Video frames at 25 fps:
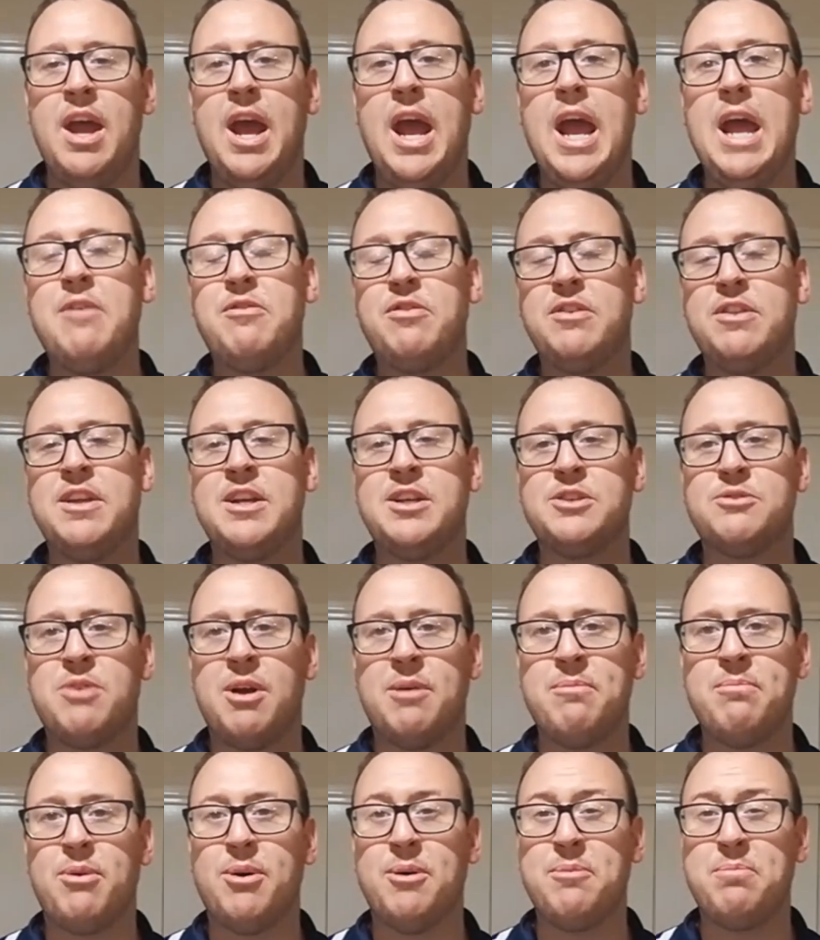Everything's
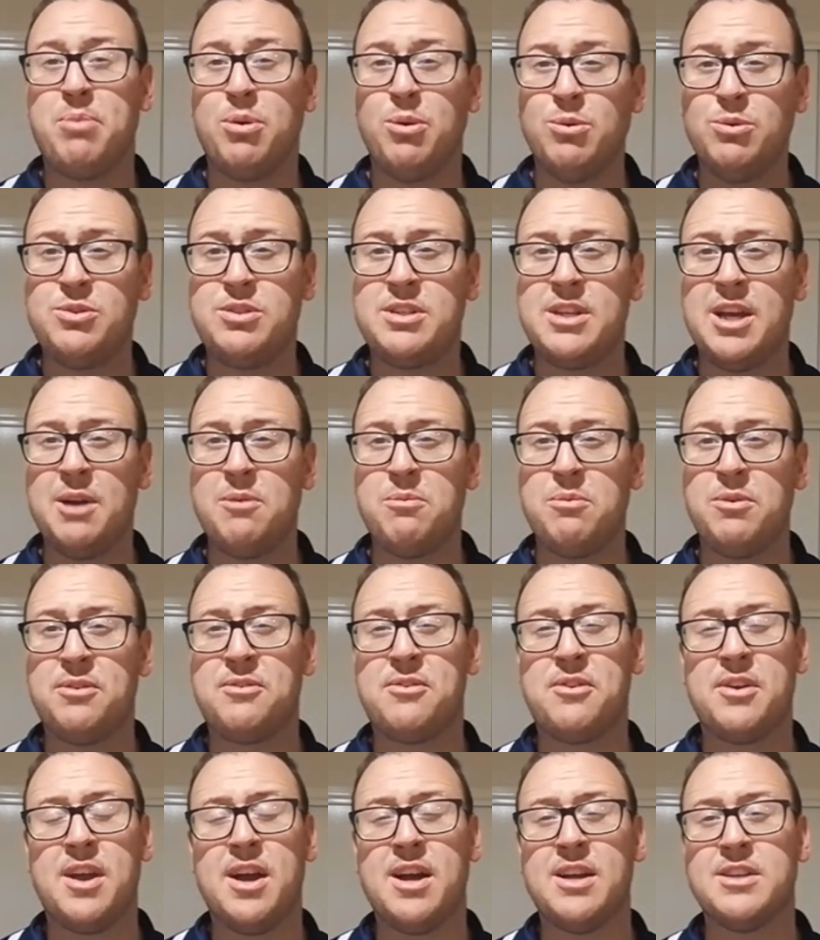run by Poolstat with
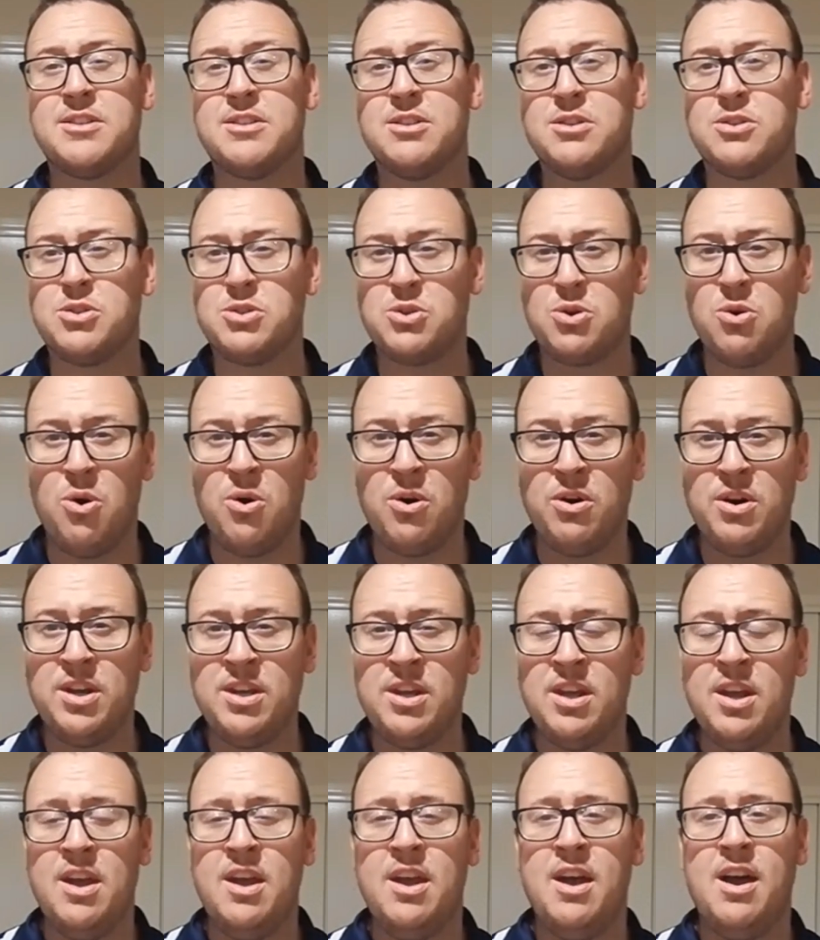regards to
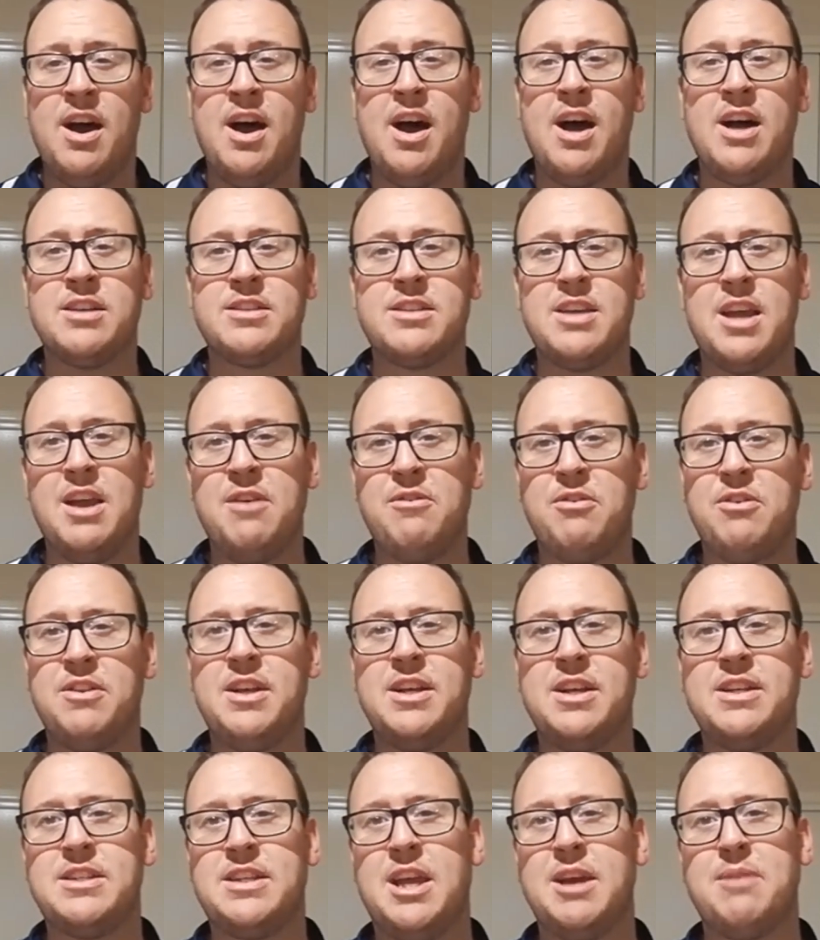scoring, so
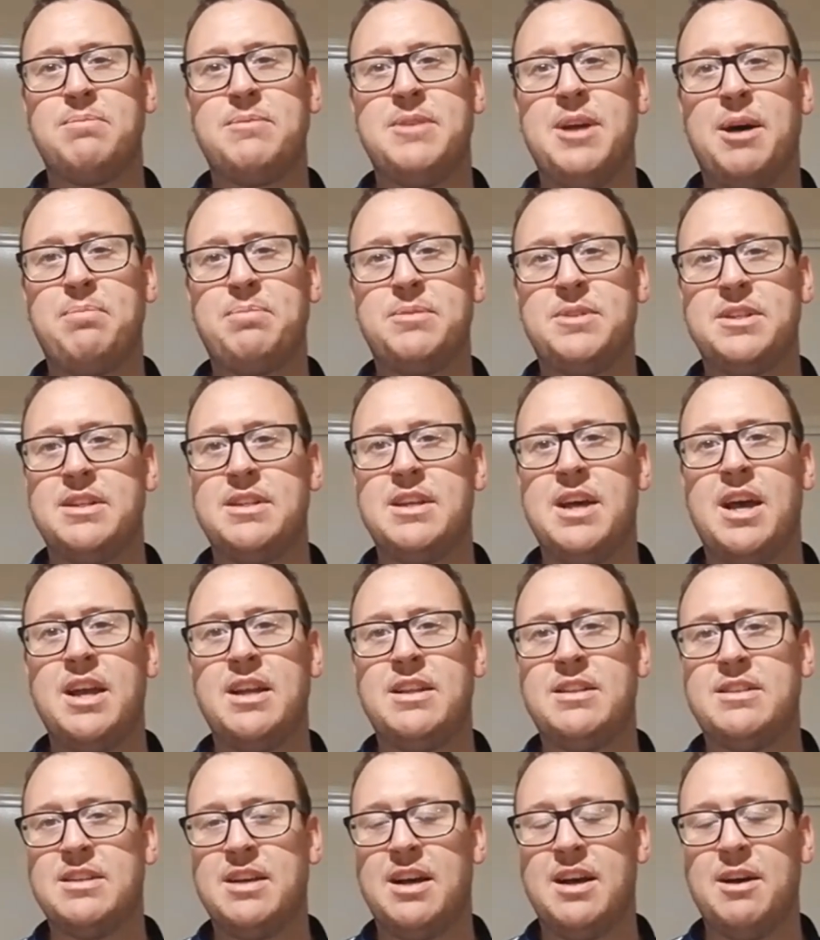everything's kept up to
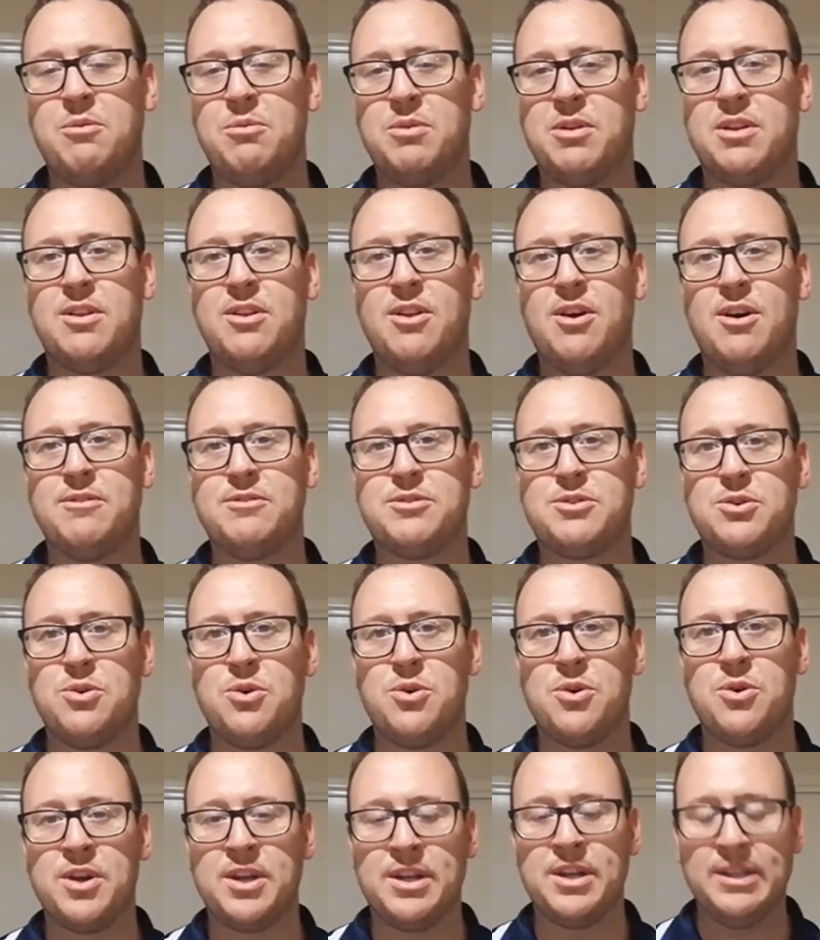date with live
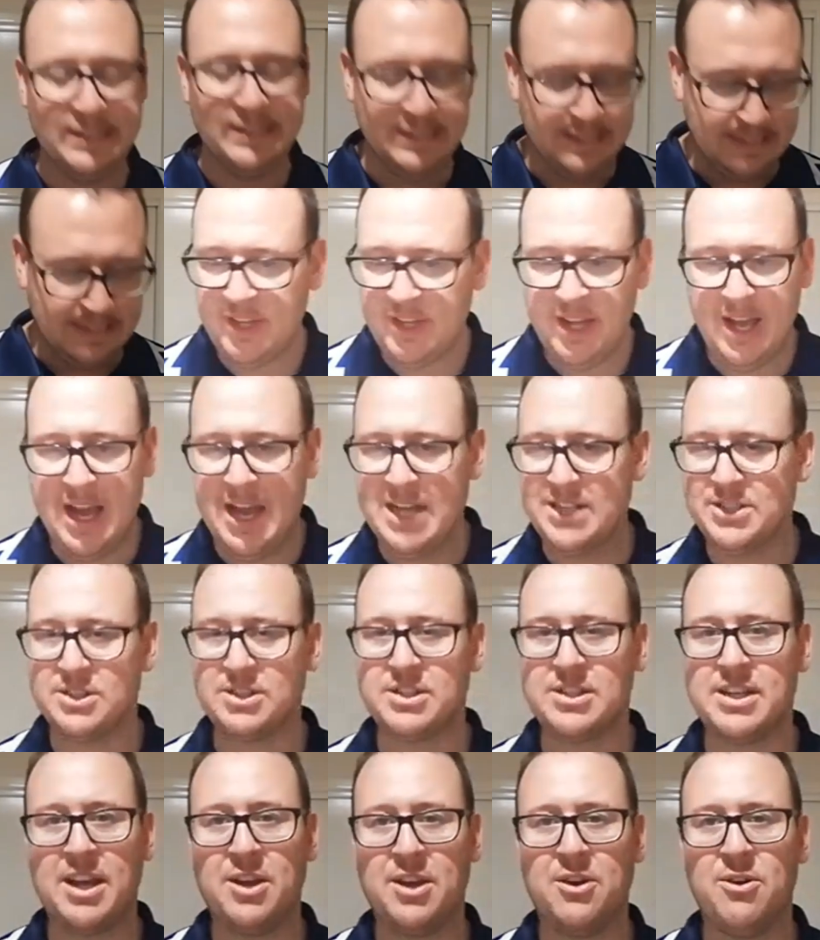scoring. As I
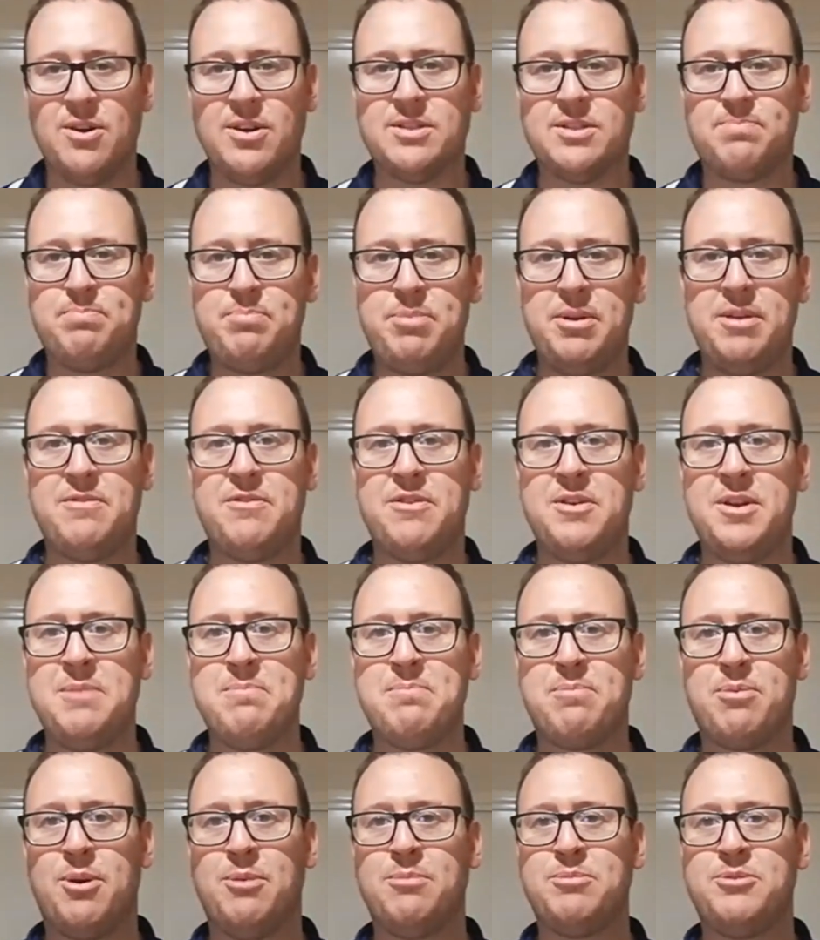say, guys, bit of an
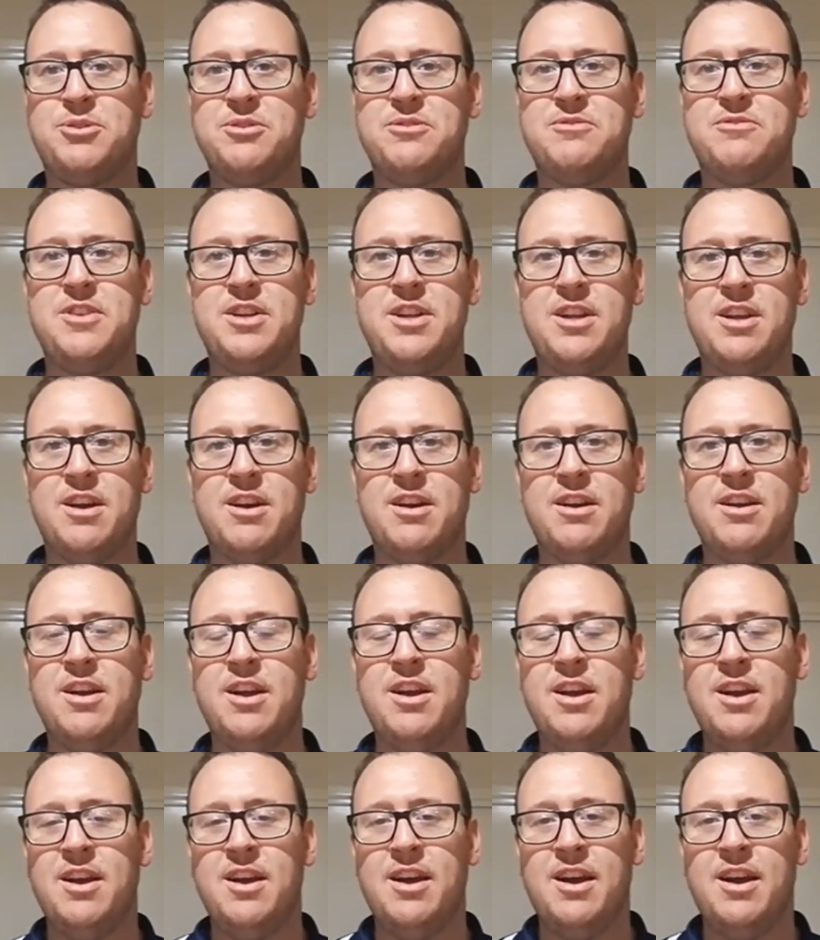impromptu video.